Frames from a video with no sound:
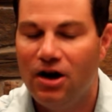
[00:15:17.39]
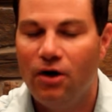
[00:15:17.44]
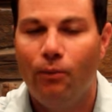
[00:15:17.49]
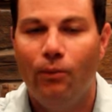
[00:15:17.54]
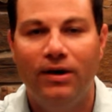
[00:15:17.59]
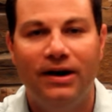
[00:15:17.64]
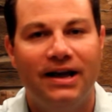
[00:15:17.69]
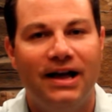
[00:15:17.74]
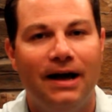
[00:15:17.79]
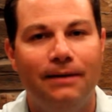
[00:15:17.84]

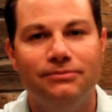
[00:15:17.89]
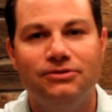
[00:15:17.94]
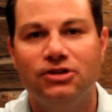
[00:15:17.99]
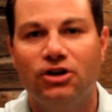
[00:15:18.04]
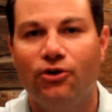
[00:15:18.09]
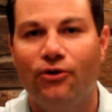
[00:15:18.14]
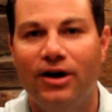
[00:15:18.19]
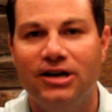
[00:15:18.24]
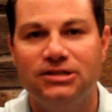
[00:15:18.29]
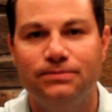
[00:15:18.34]
When it comes to
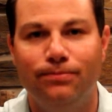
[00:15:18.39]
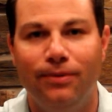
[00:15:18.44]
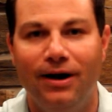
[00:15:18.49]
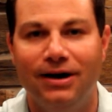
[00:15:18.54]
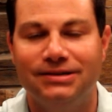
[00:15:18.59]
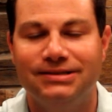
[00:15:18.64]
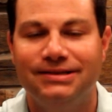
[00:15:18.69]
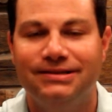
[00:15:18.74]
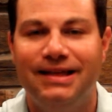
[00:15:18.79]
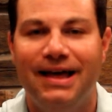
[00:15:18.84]
crest
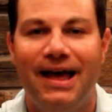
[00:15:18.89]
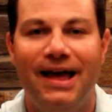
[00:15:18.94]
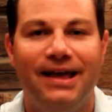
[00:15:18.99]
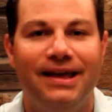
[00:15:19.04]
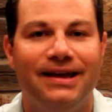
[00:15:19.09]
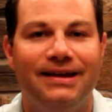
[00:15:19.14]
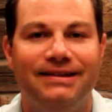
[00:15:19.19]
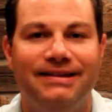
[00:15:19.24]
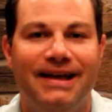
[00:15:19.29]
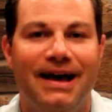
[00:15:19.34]
bugs, they
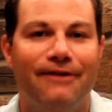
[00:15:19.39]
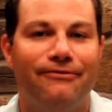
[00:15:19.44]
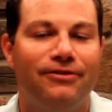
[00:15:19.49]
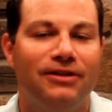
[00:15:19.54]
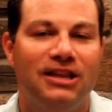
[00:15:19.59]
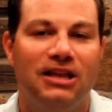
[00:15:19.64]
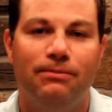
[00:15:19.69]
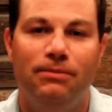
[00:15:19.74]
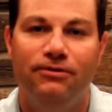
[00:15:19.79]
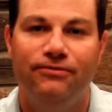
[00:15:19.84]
can
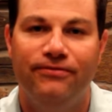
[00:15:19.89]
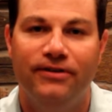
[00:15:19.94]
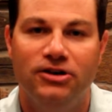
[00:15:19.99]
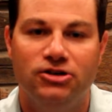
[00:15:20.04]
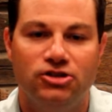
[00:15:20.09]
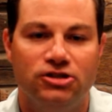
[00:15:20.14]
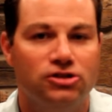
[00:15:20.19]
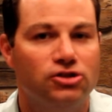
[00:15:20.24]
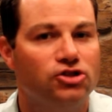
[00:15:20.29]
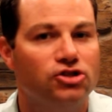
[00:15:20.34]
definitely be
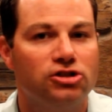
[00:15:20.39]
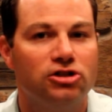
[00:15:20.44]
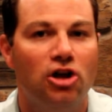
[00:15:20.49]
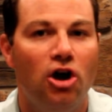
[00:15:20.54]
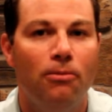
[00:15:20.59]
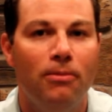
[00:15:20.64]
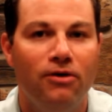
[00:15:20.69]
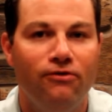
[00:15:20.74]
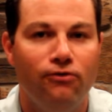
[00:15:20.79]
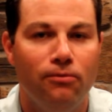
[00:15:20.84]
fished in
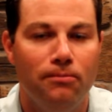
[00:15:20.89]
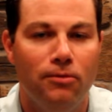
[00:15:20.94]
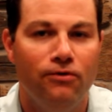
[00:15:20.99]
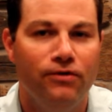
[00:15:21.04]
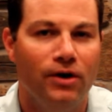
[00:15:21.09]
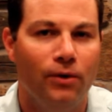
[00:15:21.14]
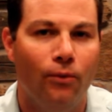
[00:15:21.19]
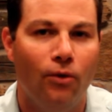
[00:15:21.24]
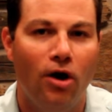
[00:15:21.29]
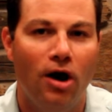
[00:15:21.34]
slow
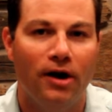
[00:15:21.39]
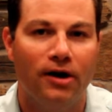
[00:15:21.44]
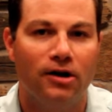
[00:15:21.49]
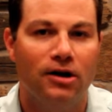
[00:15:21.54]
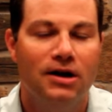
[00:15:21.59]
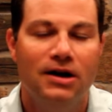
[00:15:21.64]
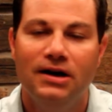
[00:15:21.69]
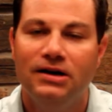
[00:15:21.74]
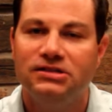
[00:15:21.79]
moving water,